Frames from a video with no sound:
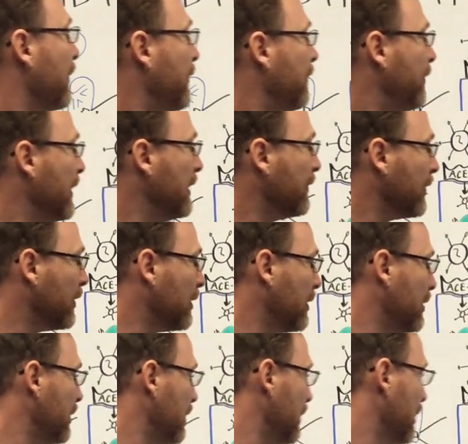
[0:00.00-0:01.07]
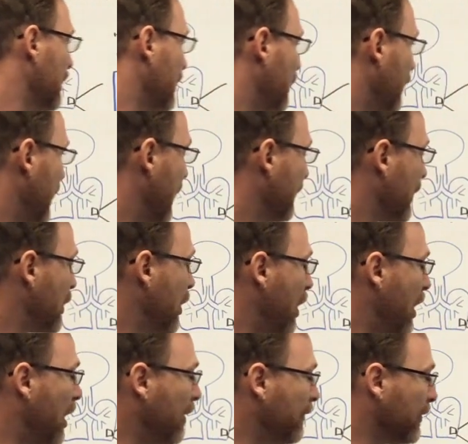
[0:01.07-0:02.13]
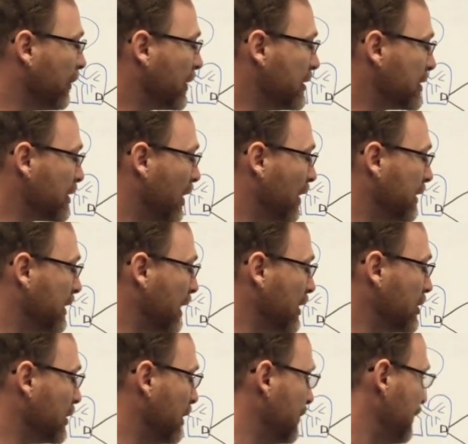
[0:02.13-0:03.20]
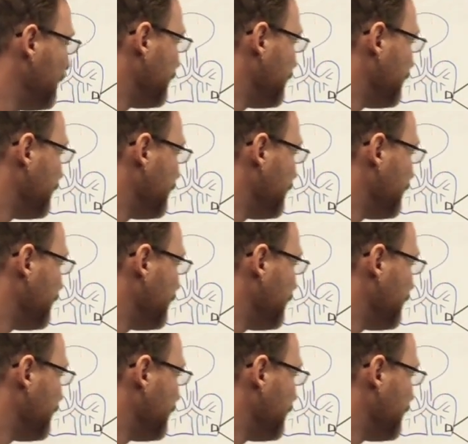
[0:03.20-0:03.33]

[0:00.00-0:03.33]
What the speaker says: fever and we have a cough from consolidation.